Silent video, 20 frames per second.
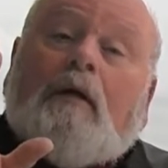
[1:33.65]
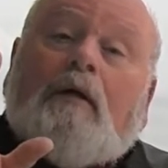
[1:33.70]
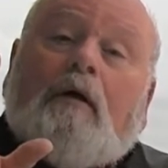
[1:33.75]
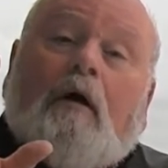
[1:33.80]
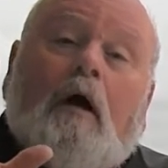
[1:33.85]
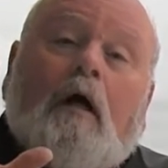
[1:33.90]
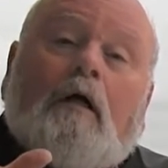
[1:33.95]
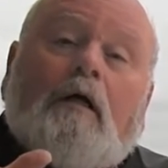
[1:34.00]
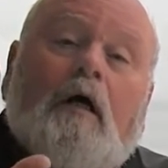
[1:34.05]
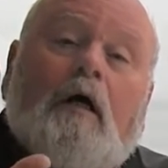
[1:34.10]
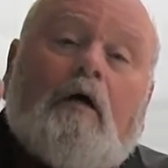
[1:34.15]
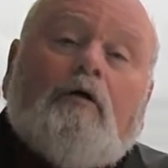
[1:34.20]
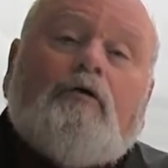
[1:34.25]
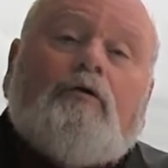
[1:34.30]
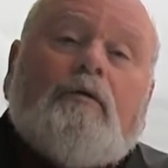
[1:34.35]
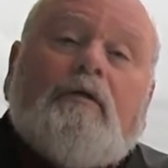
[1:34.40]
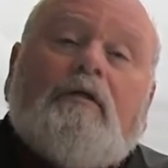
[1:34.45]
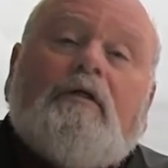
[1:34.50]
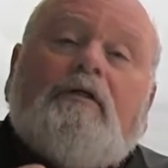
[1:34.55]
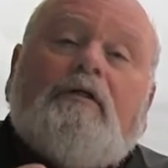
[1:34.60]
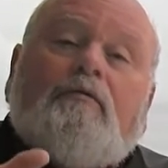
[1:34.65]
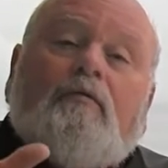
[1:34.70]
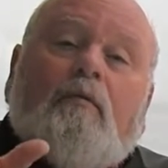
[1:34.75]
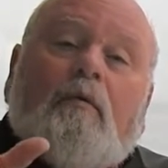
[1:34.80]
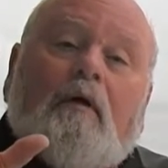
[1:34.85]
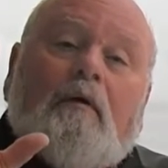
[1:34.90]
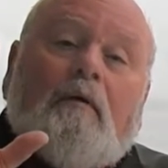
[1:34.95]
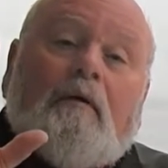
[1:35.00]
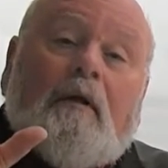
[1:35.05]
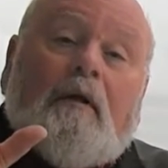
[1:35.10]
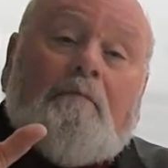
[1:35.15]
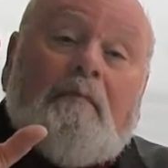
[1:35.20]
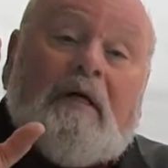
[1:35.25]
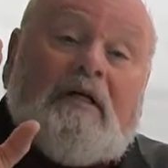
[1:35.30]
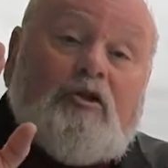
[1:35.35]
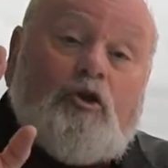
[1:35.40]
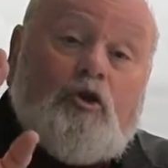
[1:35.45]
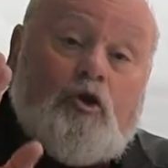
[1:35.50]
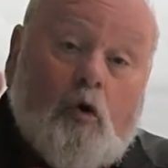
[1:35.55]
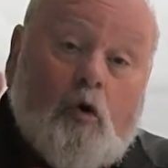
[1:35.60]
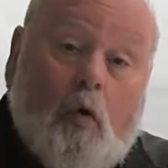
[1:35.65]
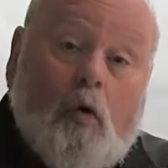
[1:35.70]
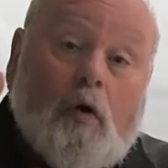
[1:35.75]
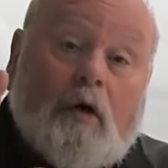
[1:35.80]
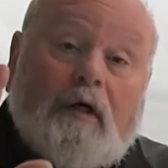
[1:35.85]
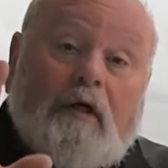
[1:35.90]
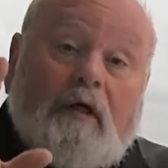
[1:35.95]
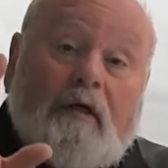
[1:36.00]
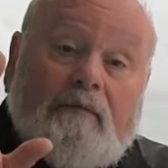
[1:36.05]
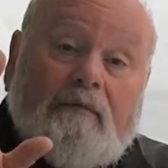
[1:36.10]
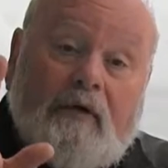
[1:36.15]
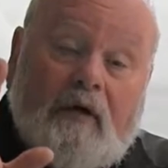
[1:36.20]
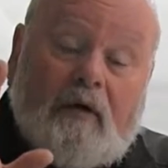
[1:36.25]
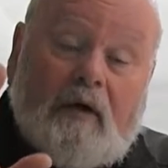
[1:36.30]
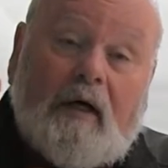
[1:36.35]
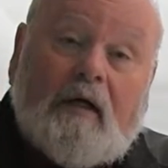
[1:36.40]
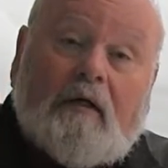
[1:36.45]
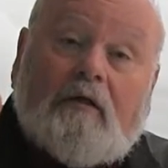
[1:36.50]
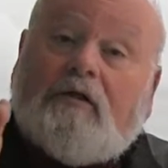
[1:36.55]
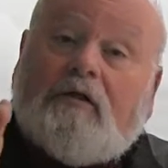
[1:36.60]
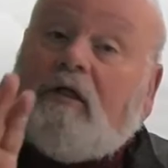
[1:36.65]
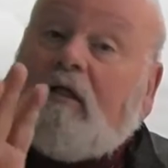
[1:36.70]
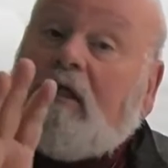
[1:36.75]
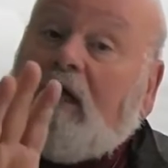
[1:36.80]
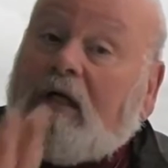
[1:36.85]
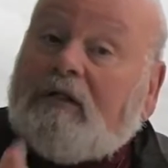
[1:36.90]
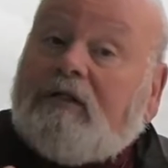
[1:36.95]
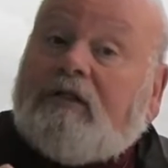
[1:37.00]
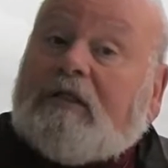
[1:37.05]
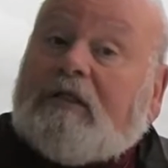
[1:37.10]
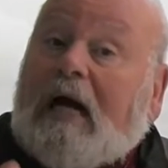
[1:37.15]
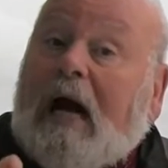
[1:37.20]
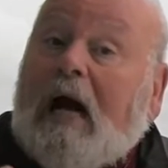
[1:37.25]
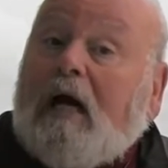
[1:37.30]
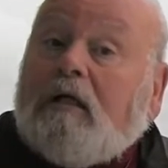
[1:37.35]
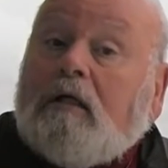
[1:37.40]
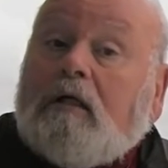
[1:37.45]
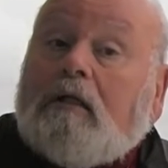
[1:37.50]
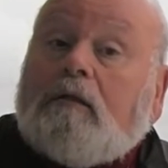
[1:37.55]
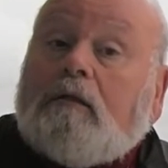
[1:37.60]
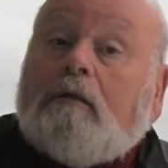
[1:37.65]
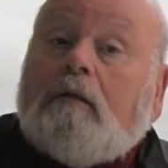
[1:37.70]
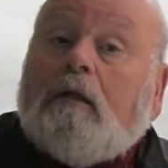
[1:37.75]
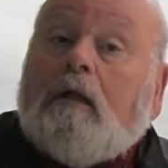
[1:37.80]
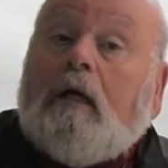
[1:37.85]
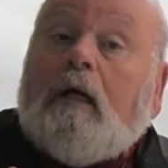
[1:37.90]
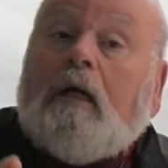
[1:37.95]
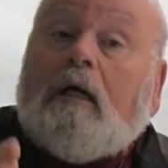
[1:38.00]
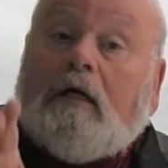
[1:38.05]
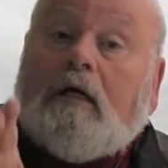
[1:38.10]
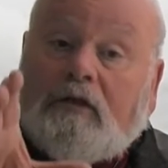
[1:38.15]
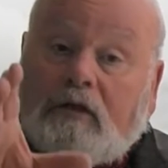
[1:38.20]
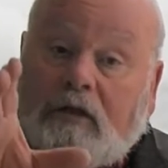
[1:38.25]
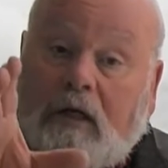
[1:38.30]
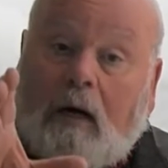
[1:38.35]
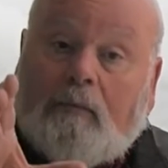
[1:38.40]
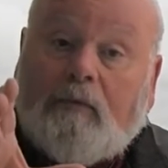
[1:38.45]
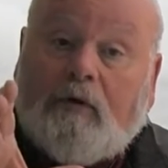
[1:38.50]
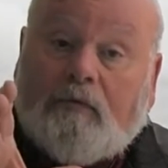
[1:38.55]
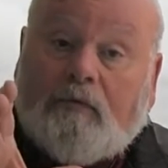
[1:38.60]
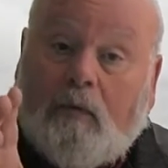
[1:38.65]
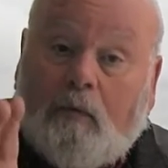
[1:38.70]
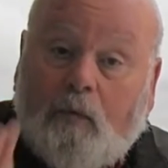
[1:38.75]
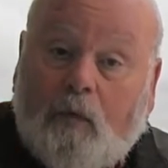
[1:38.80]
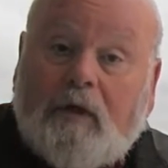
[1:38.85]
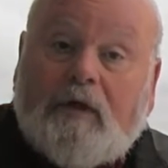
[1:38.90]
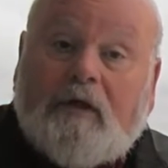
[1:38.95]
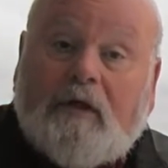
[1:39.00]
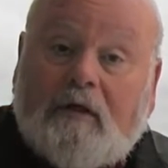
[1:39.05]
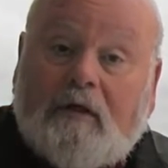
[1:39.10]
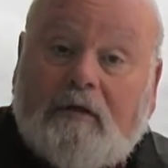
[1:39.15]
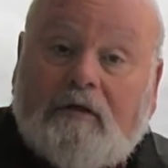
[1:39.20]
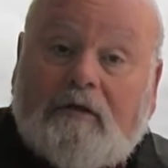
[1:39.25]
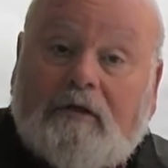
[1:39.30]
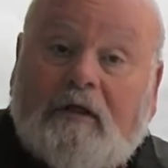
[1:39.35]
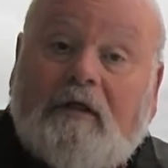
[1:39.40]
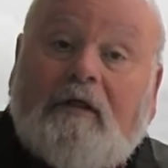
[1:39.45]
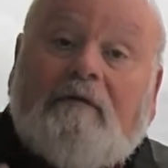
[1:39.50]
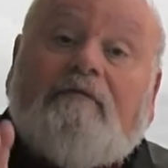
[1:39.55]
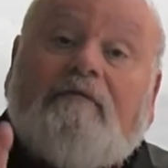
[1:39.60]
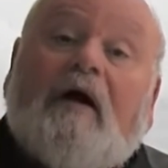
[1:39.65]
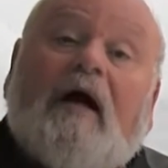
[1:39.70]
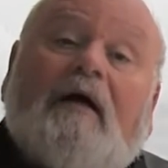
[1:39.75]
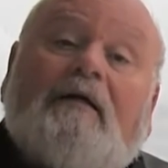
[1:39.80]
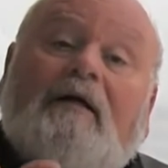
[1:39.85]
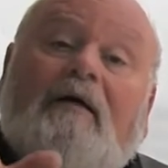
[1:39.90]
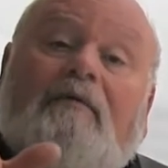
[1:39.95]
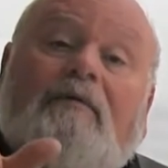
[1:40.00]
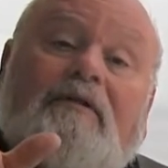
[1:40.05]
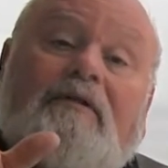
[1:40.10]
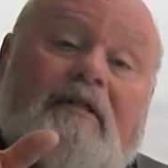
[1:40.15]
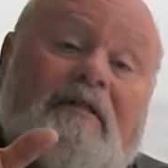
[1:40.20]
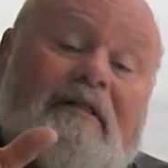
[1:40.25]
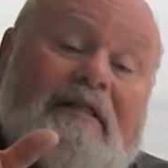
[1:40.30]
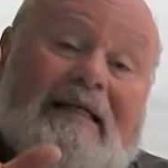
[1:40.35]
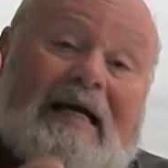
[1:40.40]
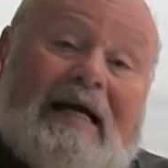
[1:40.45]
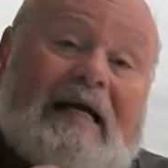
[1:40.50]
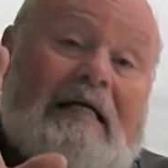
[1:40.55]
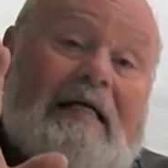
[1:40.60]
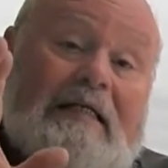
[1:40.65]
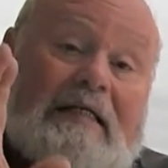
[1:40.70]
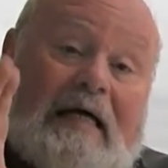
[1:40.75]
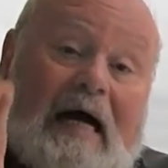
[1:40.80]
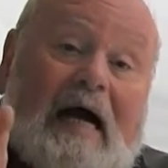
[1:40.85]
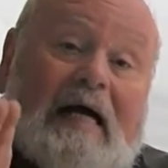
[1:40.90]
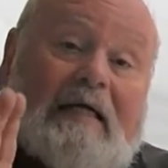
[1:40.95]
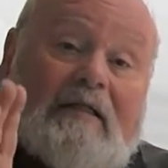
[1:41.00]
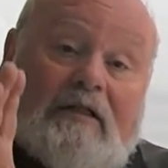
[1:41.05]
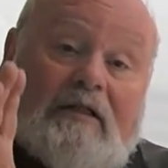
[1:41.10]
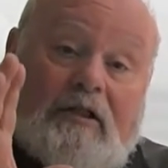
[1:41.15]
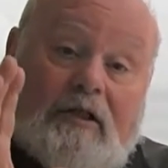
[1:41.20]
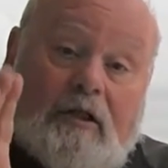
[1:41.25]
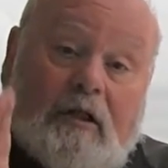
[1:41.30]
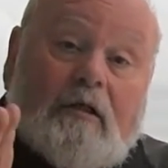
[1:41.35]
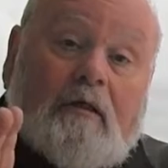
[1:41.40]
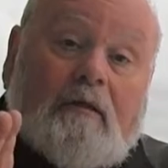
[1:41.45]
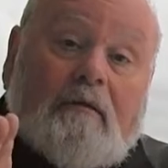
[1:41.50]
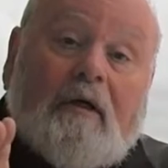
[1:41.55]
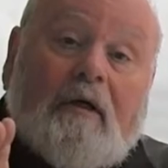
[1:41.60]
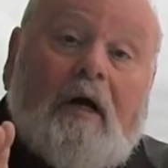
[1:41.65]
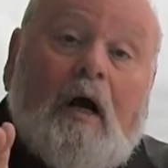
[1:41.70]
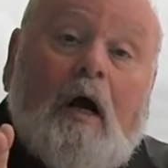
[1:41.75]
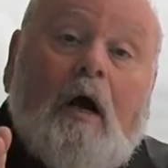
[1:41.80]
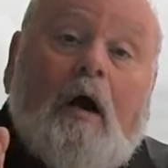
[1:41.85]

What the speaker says: There are countries where the majority of their energy, like Scotland, is coming from wind energy. In fact, there was a day last year